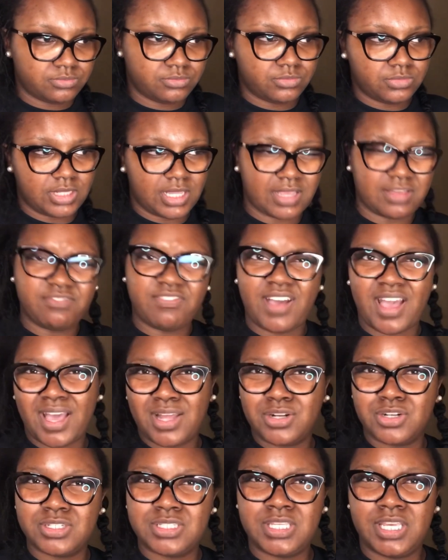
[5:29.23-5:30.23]
like
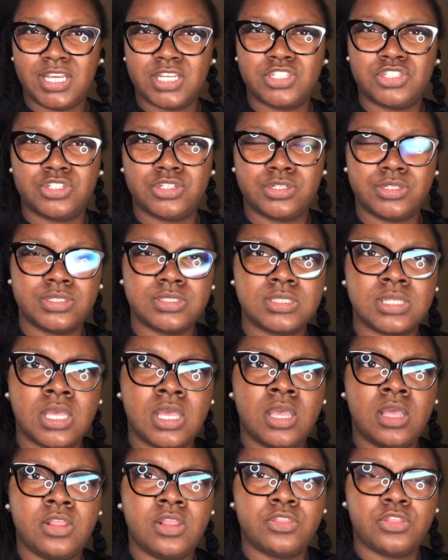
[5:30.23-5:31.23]
finer textures,
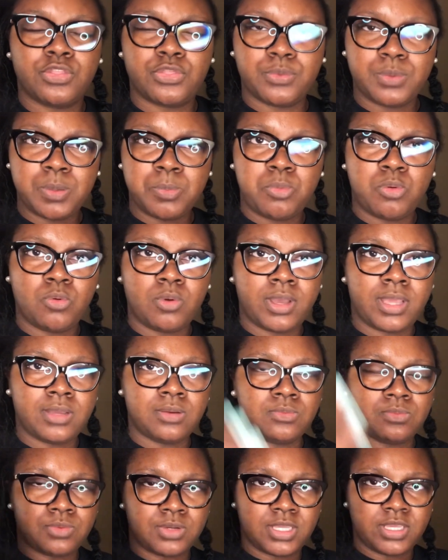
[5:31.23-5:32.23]
the 3-point
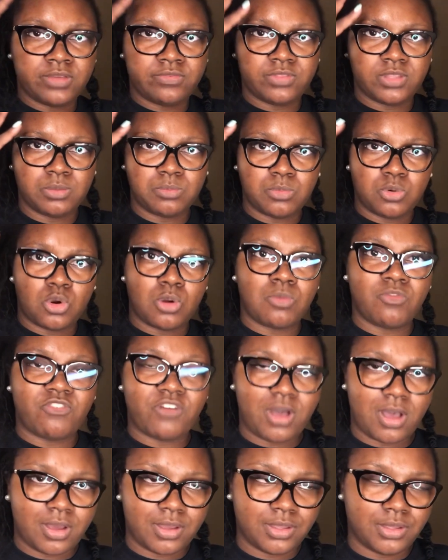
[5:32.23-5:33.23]
will give them more
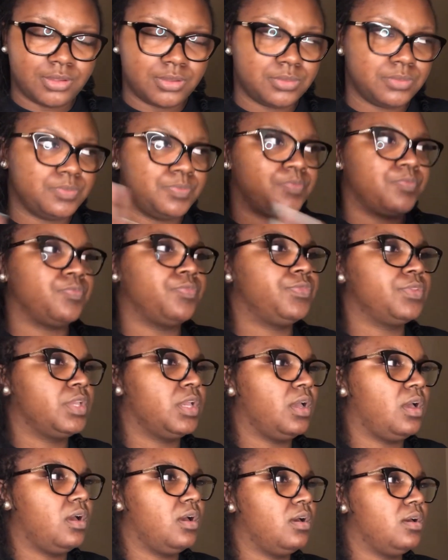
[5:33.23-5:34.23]
volume.
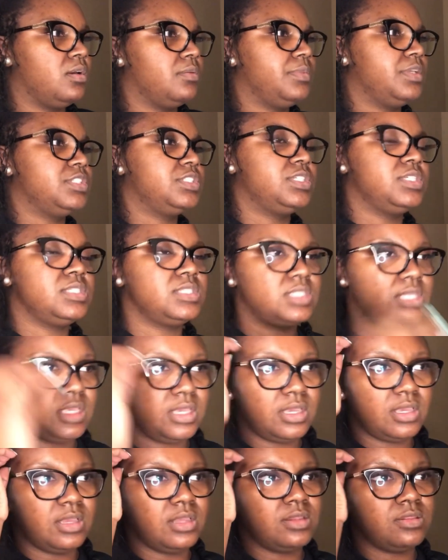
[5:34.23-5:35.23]
And she
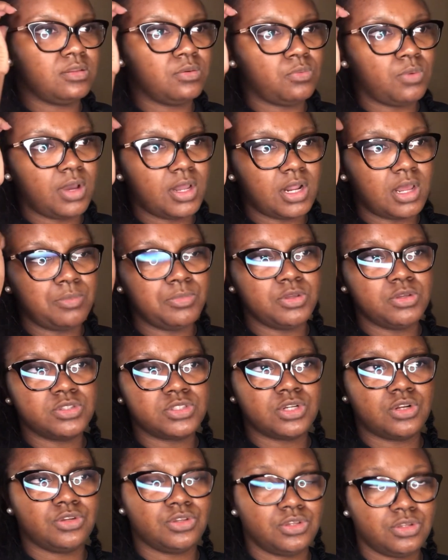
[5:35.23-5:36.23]
said the one I'm using
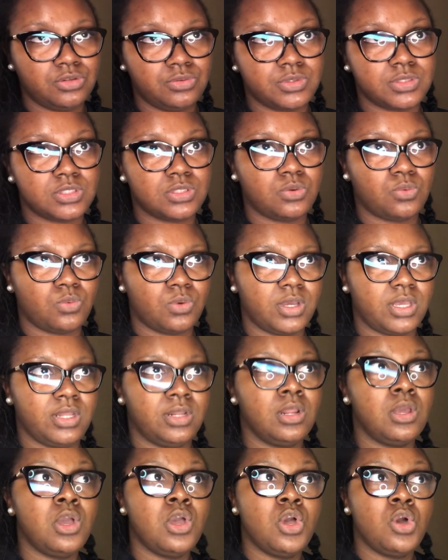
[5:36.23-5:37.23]
on you is the one
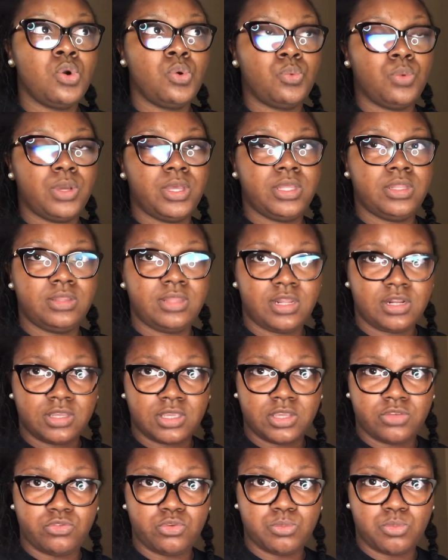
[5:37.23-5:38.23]
that'll
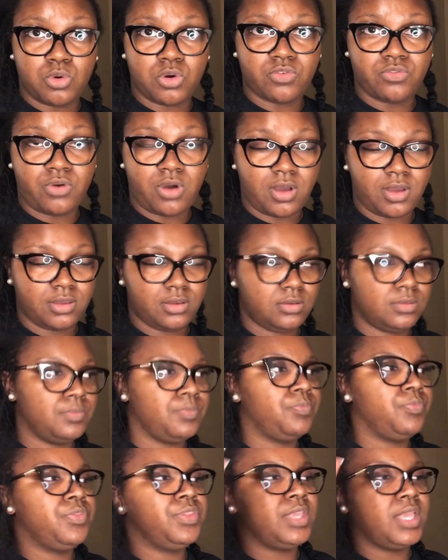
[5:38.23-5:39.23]
give you more volume.
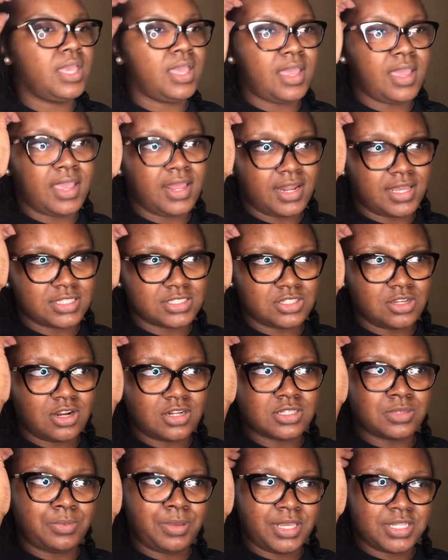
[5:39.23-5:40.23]
And I started
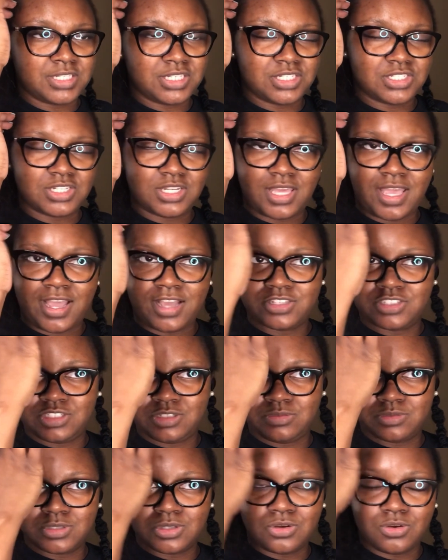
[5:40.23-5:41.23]
to pay attention to how she
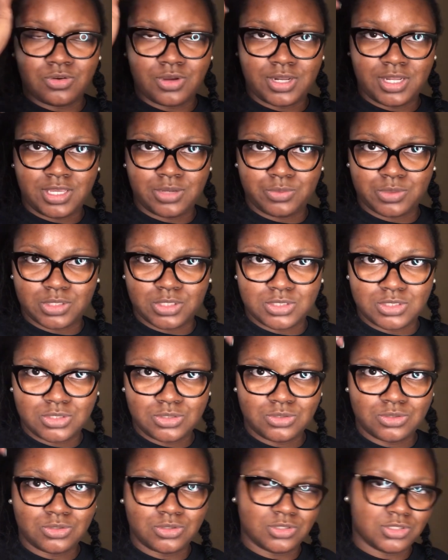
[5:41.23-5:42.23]
was going in with the
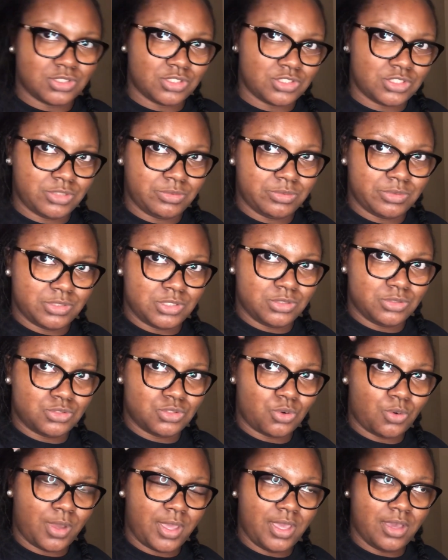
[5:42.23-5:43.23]
tool. So she would do
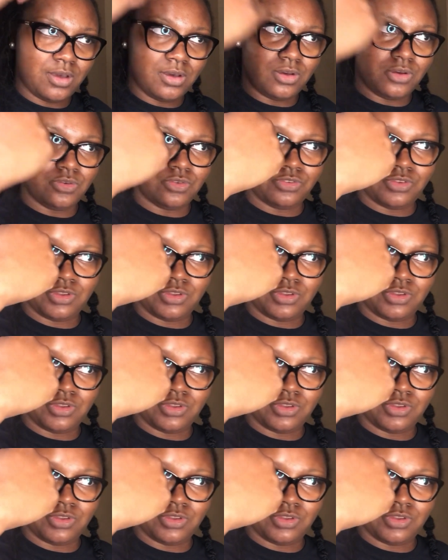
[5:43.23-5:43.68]
12,